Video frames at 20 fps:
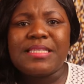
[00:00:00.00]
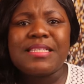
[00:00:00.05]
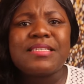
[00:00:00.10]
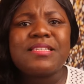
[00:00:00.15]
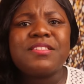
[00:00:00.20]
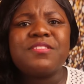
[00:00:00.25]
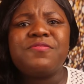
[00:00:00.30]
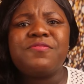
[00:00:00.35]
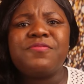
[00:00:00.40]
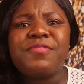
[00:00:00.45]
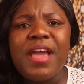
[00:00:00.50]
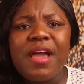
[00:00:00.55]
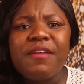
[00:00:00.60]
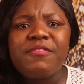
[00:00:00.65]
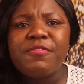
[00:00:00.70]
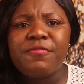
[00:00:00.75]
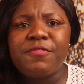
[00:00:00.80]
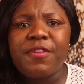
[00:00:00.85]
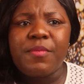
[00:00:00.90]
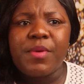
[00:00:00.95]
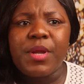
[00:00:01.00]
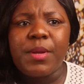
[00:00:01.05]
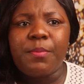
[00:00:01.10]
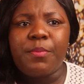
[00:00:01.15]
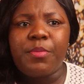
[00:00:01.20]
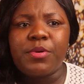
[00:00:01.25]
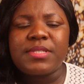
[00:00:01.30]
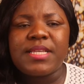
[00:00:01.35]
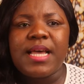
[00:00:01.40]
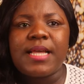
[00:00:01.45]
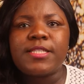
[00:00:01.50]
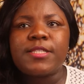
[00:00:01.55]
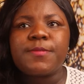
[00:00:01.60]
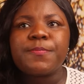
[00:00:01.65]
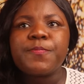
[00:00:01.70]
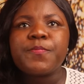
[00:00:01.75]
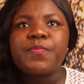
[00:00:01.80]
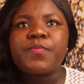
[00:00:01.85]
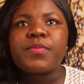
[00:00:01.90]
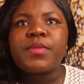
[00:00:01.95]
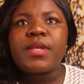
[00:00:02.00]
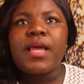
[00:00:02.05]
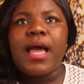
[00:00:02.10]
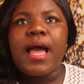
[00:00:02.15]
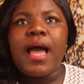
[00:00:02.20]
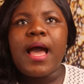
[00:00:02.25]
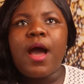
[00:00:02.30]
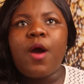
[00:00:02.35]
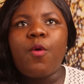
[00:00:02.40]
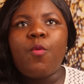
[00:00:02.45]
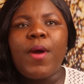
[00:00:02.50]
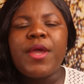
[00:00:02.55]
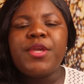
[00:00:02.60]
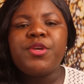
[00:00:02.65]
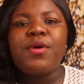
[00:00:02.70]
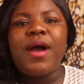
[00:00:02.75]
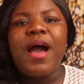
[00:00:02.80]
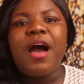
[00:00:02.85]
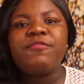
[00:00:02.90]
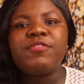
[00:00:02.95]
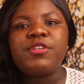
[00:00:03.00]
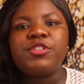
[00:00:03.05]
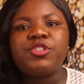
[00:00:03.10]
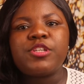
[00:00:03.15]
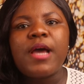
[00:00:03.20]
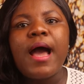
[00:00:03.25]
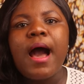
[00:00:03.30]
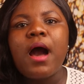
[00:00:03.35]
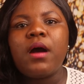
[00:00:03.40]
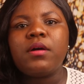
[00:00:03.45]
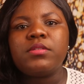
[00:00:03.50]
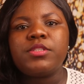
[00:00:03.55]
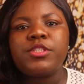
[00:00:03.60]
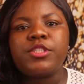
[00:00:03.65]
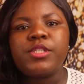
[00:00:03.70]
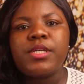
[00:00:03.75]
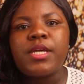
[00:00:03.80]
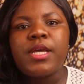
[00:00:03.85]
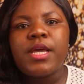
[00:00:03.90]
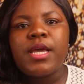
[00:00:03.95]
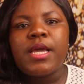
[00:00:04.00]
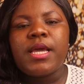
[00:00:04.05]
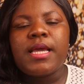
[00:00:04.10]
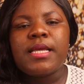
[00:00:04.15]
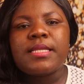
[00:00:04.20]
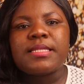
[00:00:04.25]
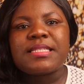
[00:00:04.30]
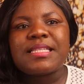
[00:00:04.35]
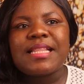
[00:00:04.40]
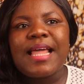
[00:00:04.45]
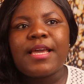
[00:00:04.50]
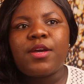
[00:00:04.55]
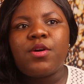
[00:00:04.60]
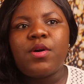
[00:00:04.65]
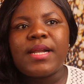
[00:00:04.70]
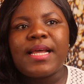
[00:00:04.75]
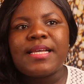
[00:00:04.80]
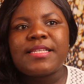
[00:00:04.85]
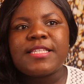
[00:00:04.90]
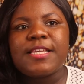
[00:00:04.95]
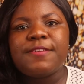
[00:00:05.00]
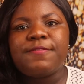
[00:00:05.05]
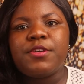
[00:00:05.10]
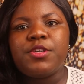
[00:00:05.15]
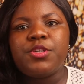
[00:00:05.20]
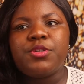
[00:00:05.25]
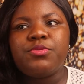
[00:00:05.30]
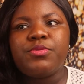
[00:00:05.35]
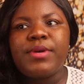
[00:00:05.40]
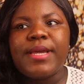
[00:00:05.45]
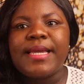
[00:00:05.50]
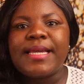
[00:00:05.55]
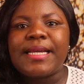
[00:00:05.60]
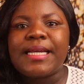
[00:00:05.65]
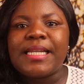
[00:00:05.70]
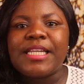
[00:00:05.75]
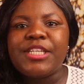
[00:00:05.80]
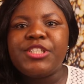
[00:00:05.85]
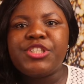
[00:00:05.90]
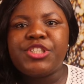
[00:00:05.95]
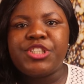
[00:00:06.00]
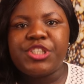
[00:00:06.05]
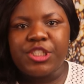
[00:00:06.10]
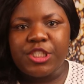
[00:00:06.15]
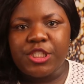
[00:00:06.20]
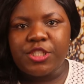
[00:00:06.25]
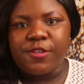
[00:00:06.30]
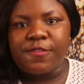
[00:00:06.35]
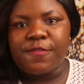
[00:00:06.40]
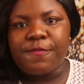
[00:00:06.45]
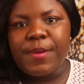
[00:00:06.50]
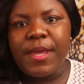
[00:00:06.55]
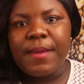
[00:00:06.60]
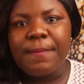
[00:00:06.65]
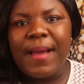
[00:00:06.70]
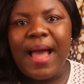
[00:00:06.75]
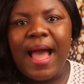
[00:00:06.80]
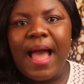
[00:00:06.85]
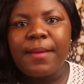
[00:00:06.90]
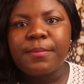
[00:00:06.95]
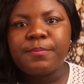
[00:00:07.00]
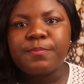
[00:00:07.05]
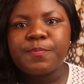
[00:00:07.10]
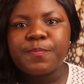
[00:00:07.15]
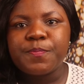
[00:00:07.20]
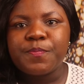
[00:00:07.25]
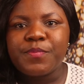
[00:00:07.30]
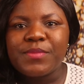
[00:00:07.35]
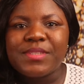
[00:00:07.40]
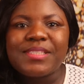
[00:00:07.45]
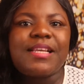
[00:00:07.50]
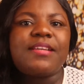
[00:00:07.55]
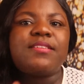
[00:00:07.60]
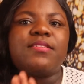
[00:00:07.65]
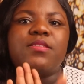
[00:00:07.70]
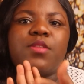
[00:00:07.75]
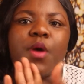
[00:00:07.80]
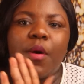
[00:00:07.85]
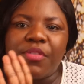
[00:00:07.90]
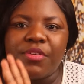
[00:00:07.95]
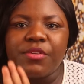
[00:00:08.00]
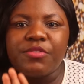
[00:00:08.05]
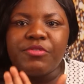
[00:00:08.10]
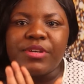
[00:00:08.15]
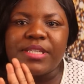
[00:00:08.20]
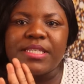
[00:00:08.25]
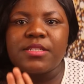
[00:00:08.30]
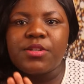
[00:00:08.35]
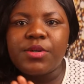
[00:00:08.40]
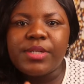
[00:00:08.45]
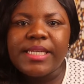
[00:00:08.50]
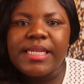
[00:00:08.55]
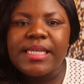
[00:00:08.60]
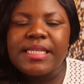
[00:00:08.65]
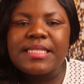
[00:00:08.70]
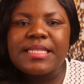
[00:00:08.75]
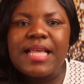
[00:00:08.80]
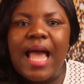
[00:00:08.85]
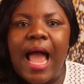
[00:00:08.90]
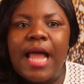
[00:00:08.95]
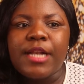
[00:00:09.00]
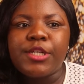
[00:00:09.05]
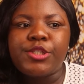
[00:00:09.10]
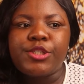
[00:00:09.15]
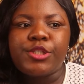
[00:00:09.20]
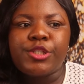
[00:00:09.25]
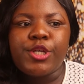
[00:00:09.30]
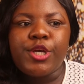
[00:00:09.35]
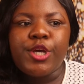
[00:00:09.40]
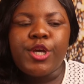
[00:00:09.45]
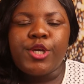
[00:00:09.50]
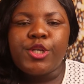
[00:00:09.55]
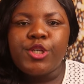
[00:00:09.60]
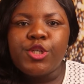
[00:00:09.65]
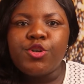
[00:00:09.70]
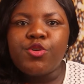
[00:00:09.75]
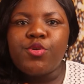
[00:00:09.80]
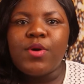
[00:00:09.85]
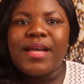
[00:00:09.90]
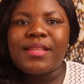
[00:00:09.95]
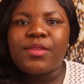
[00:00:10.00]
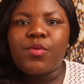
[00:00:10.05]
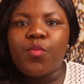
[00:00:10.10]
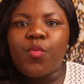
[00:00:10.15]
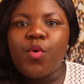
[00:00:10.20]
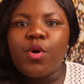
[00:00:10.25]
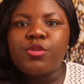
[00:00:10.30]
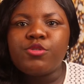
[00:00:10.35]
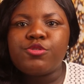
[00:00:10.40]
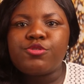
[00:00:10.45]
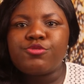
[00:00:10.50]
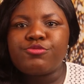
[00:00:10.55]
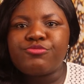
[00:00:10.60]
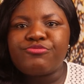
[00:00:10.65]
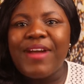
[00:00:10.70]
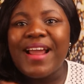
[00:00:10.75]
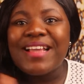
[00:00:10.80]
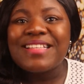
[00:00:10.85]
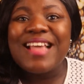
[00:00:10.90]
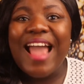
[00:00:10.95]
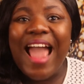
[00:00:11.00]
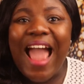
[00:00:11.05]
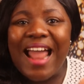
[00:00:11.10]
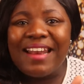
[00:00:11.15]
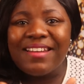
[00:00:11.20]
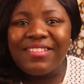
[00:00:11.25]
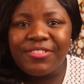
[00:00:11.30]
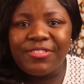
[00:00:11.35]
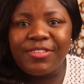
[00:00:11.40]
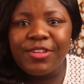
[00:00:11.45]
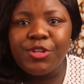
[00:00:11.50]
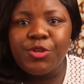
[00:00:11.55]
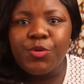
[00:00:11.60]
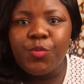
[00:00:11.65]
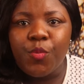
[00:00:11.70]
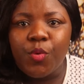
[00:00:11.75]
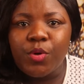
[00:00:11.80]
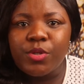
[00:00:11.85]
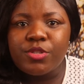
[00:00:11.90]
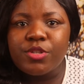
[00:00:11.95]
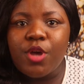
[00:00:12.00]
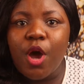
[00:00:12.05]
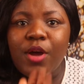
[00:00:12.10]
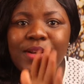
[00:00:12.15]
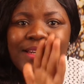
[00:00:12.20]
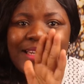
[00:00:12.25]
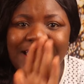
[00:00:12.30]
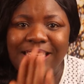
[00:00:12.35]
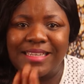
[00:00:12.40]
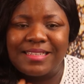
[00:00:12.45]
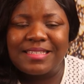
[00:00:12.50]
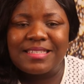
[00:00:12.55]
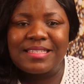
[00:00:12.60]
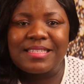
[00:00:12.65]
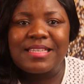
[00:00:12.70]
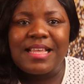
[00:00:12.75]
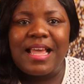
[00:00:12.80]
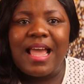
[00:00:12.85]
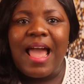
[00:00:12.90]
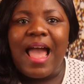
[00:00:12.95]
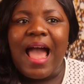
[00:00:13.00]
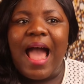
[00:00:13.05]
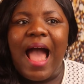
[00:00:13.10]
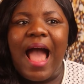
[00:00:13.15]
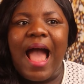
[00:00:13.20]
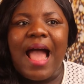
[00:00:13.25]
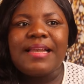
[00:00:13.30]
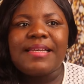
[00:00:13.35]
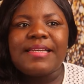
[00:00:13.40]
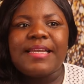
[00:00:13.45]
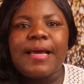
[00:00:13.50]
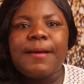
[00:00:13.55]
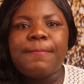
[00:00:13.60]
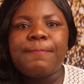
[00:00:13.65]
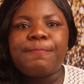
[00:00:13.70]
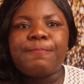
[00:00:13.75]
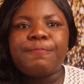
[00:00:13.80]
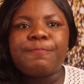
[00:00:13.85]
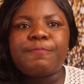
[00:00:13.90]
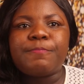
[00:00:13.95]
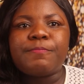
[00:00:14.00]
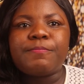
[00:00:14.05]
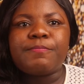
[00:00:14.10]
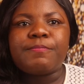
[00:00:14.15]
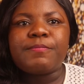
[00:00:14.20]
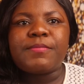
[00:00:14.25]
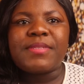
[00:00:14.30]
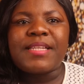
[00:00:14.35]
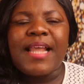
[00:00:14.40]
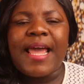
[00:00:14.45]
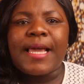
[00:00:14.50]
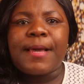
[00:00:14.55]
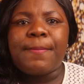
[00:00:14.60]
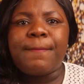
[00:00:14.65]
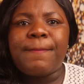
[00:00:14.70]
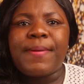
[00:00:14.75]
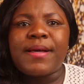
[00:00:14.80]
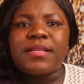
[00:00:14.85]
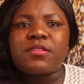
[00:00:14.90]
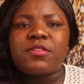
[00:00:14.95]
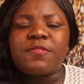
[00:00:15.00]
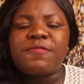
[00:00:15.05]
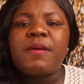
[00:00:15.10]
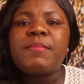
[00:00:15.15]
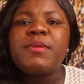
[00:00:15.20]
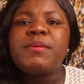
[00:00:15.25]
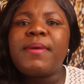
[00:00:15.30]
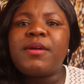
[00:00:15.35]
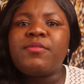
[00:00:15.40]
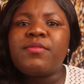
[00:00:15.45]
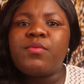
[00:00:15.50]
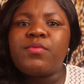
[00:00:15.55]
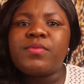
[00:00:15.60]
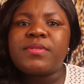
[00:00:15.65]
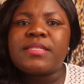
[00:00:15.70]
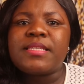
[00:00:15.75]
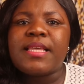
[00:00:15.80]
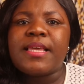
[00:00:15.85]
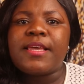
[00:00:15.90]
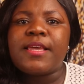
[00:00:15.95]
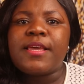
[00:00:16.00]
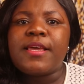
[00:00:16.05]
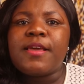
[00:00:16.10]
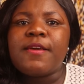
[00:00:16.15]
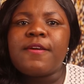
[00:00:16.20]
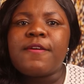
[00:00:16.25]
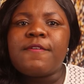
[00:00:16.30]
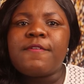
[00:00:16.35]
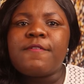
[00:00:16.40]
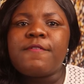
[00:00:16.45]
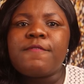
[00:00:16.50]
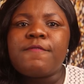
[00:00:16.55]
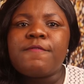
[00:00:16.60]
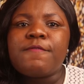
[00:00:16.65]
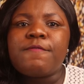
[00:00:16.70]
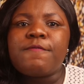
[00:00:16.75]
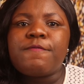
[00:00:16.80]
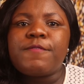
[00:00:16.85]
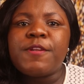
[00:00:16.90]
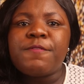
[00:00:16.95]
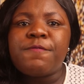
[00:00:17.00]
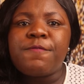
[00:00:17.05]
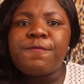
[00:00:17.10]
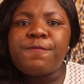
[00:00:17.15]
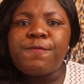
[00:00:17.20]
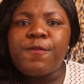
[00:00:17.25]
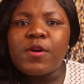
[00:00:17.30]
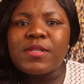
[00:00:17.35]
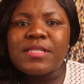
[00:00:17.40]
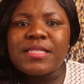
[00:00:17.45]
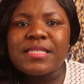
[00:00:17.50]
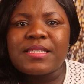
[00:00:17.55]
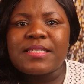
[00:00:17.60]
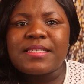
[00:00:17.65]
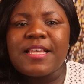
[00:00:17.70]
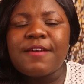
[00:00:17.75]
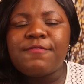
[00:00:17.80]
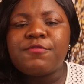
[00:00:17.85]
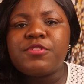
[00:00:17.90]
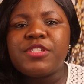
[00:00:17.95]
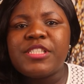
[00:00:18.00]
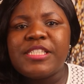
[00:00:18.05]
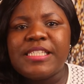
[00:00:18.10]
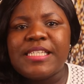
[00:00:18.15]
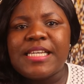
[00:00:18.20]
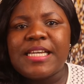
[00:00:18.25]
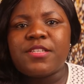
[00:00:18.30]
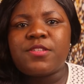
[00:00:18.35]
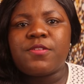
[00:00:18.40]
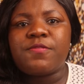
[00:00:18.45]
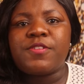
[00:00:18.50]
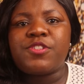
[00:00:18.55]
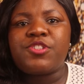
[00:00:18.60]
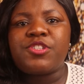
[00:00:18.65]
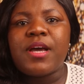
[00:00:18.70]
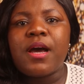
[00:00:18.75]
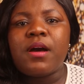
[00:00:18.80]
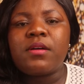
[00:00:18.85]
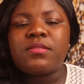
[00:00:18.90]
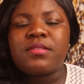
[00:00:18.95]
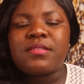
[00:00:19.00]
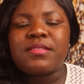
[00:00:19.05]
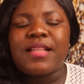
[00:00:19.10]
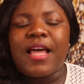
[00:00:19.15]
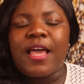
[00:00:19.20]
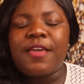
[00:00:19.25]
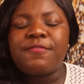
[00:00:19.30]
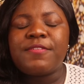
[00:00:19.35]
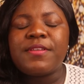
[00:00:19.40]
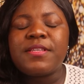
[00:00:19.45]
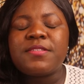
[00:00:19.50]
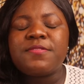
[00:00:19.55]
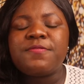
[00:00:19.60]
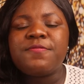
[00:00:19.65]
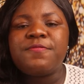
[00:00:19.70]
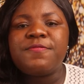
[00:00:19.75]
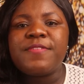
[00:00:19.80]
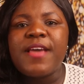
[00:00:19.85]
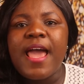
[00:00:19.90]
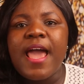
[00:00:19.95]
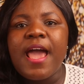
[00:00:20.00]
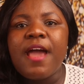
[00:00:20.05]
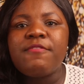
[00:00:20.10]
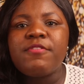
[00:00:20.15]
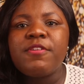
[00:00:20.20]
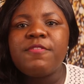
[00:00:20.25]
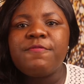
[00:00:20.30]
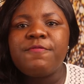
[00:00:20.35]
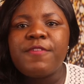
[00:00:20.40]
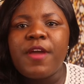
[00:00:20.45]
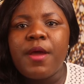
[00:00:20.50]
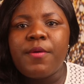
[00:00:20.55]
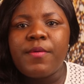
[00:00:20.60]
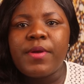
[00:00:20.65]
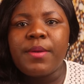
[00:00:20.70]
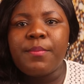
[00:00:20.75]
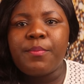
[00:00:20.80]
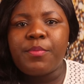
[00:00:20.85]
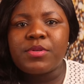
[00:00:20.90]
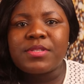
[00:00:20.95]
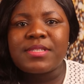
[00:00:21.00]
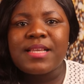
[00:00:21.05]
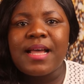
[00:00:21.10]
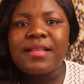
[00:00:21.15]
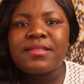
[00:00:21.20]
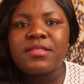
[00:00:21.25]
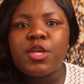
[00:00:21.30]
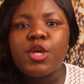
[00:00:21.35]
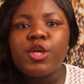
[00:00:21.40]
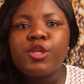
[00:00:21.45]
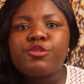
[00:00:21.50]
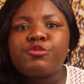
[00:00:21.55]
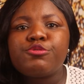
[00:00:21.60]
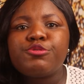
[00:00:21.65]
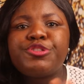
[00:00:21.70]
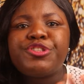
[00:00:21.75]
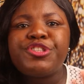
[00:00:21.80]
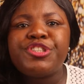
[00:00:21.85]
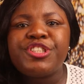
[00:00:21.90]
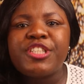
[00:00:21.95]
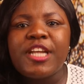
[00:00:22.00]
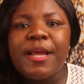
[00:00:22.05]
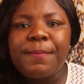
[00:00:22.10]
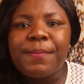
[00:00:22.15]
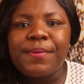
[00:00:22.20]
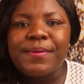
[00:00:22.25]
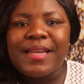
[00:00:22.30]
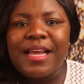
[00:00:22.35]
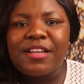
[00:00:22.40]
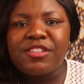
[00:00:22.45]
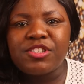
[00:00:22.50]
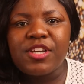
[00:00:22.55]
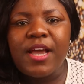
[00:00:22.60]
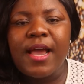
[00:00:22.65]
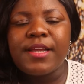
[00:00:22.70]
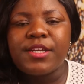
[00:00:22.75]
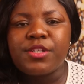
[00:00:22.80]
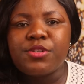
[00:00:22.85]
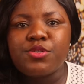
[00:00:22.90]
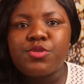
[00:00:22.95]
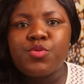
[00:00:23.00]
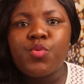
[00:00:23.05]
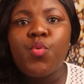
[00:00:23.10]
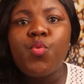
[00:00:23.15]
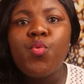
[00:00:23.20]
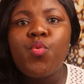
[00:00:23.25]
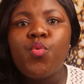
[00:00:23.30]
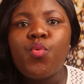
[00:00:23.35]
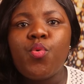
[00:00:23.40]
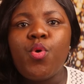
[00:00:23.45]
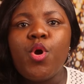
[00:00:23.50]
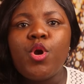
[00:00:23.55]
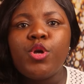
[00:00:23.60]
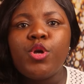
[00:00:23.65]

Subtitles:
This is very, very important. When you have a child, it's like God has given you a clean sheet of paper. There's nothing written on it, and you are the one to write anything you want on it. And like Pastor Femi Emmanuel will say, the first 7 years of a child's life is very, very important to shape that child into who